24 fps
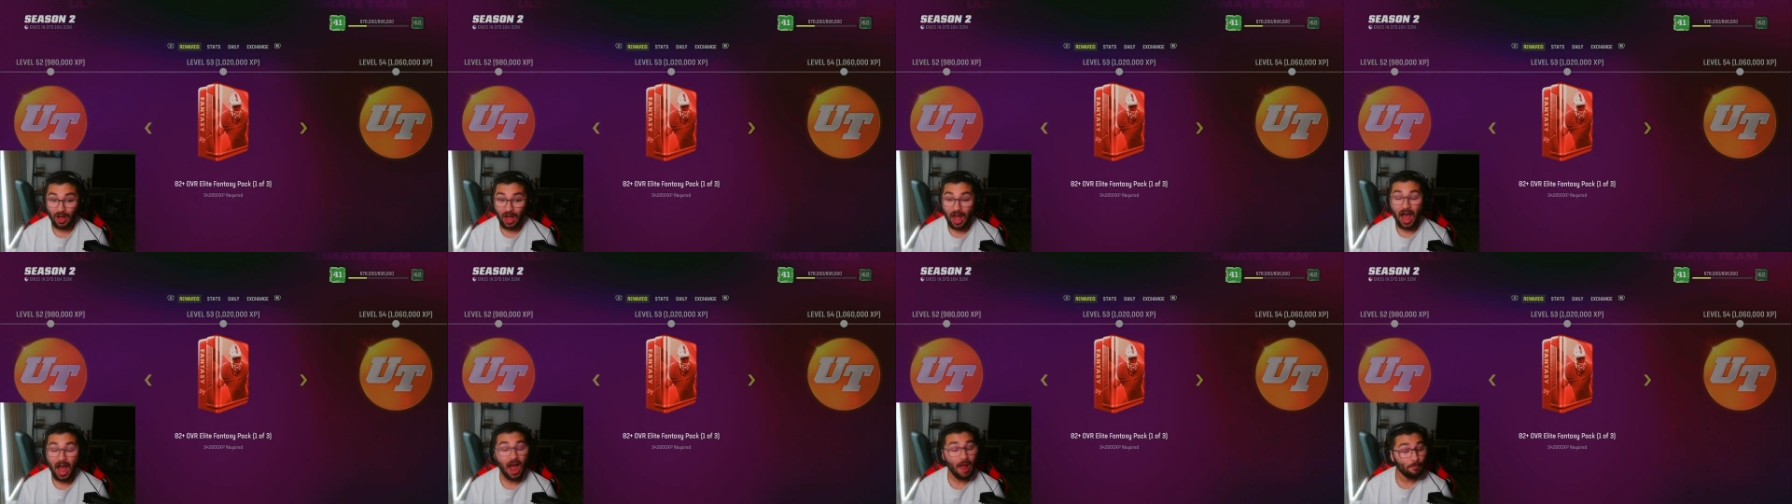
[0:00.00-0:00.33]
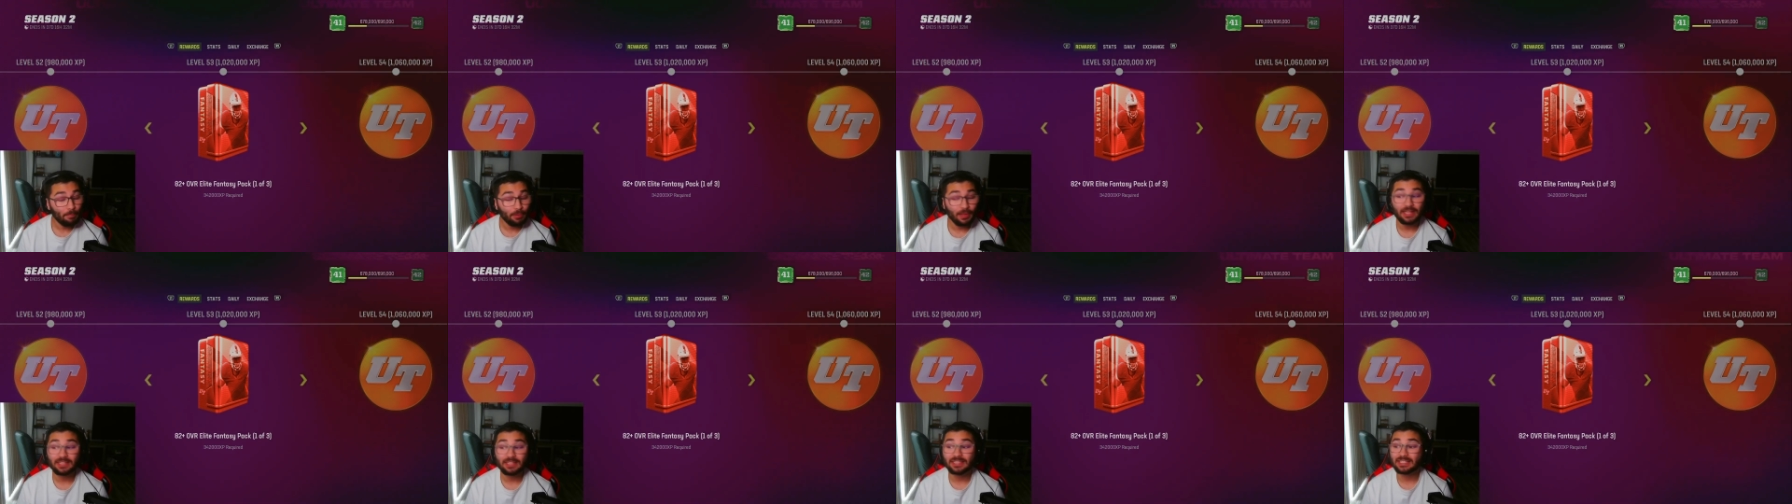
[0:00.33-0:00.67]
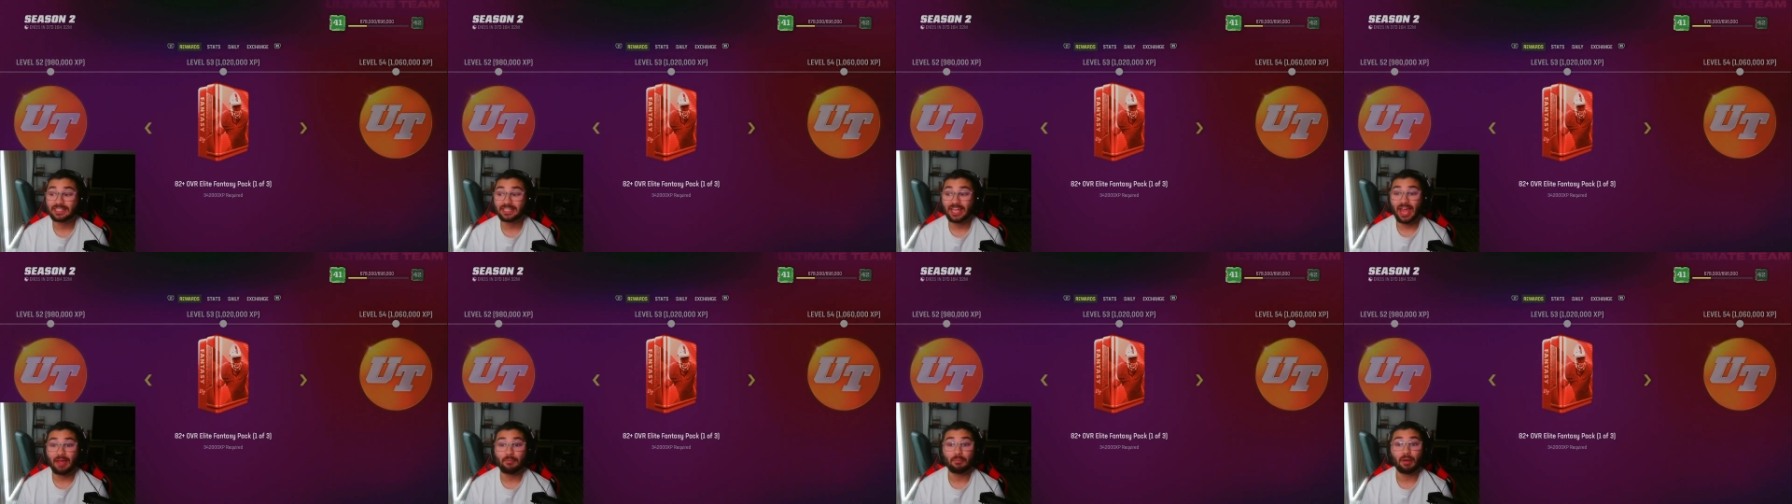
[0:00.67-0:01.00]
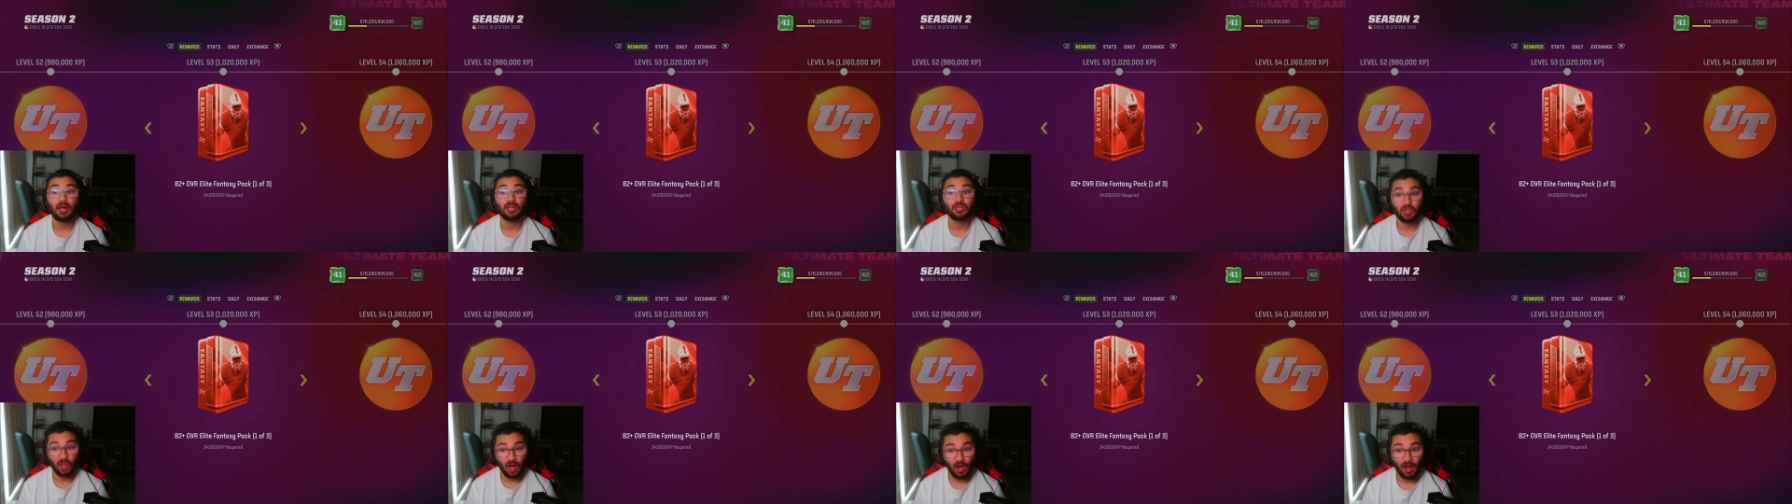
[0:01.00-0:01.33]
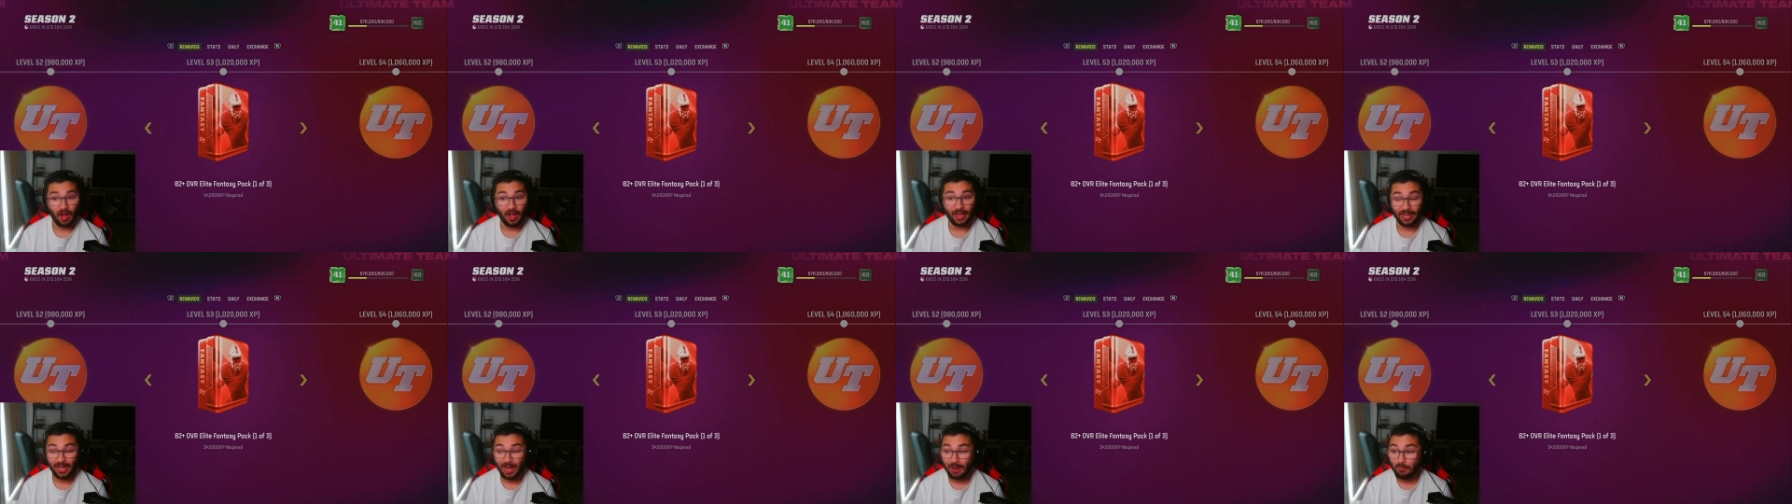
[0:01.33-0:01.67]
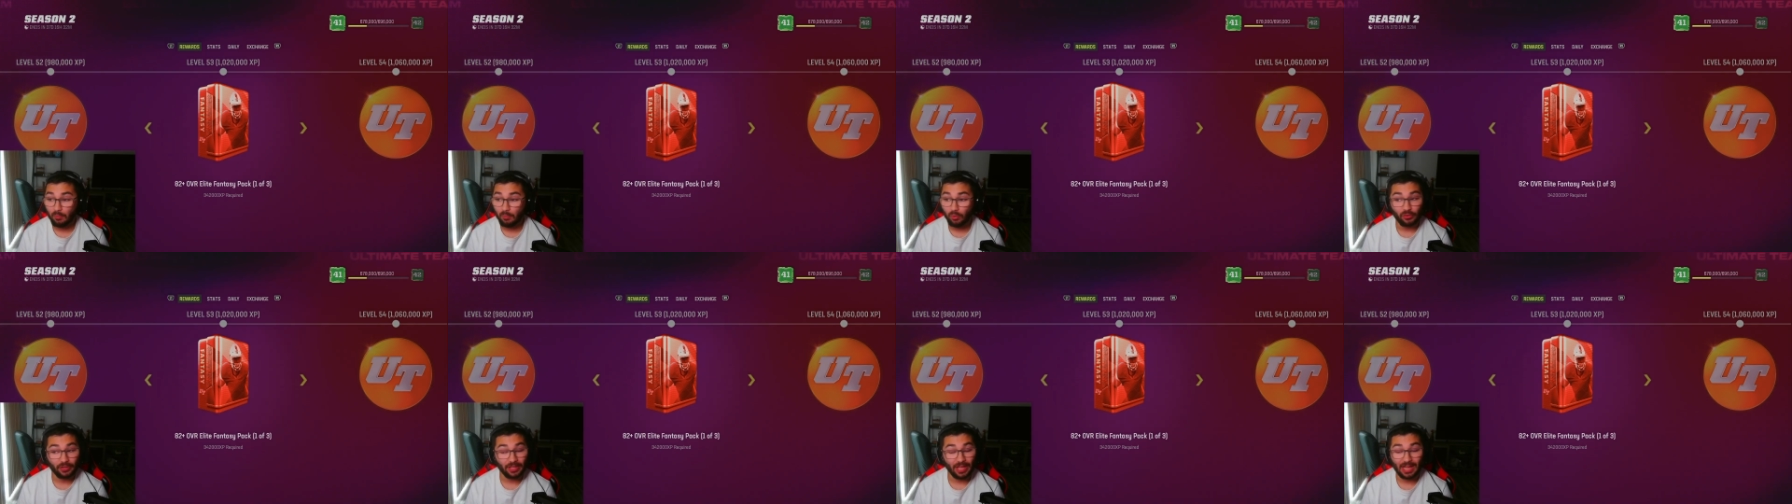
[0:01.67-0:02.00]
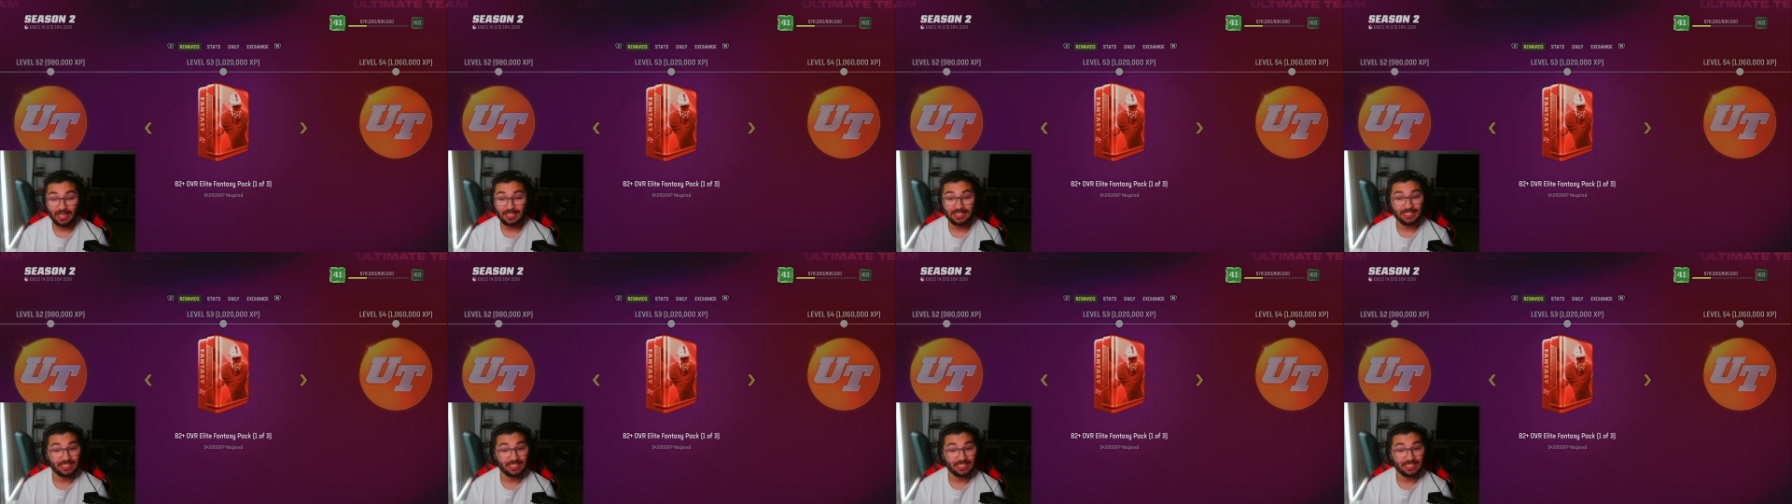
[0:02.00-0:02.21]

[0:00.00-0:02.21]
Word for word: I play this game a lot, and I'm only at